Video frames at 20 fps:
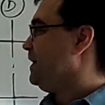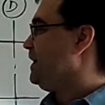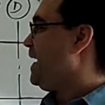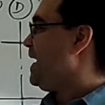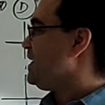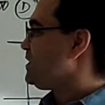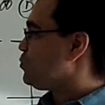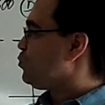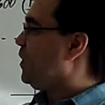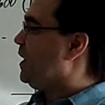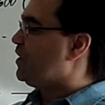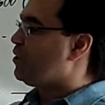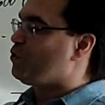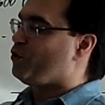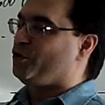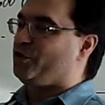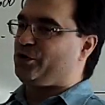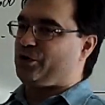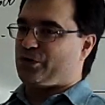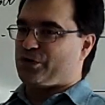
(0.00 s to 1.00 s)
That's why
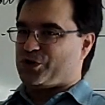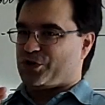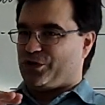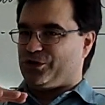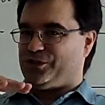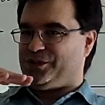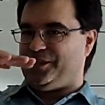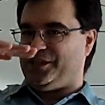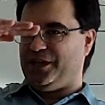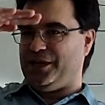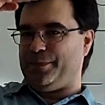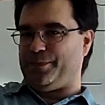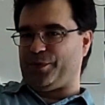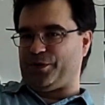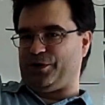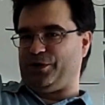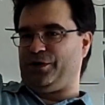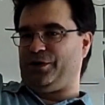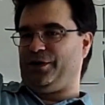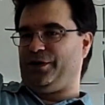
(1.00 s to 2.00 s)
girders are
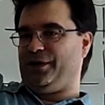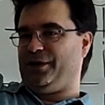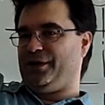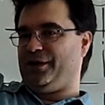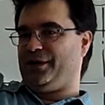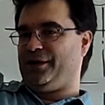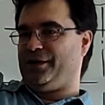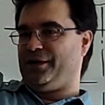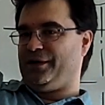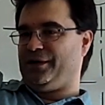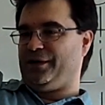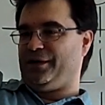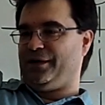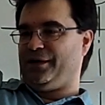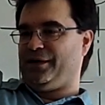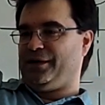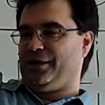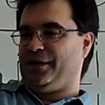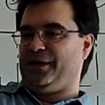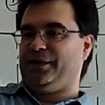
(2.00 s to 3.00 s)
deeper
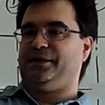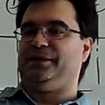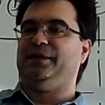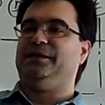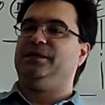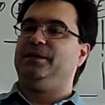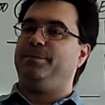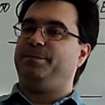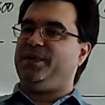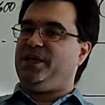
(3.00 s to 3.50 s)
than the